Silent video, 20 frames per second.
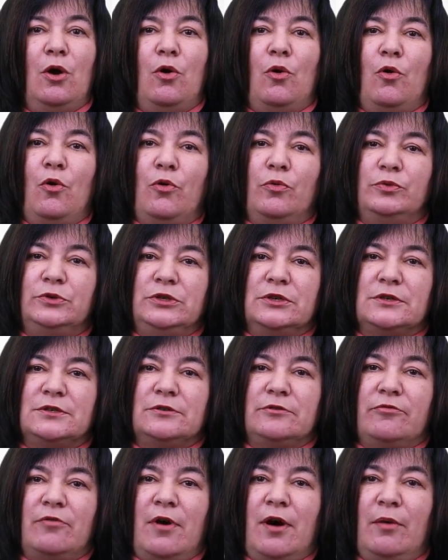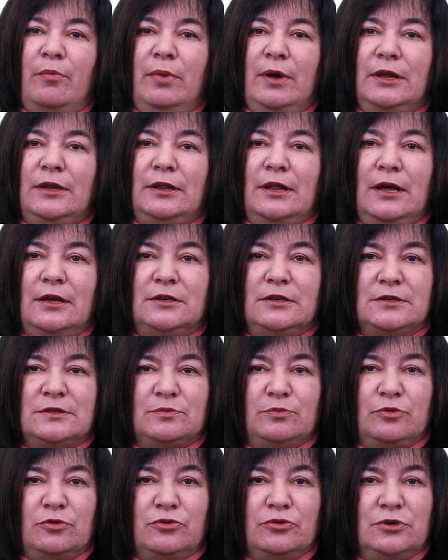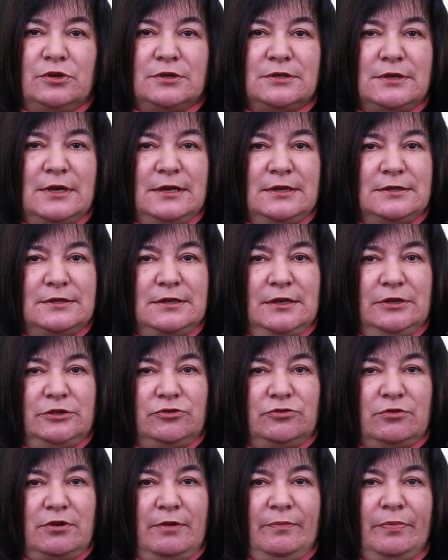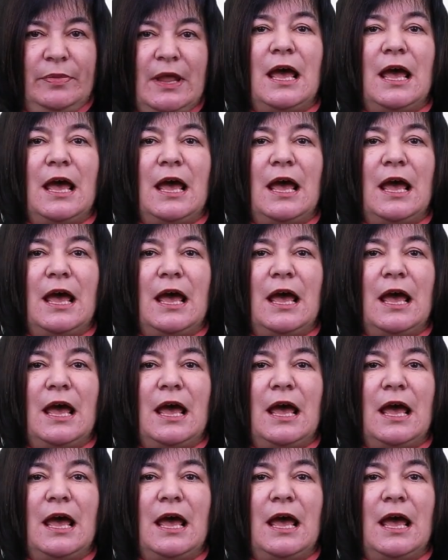optics, rubber and latex products, etc.,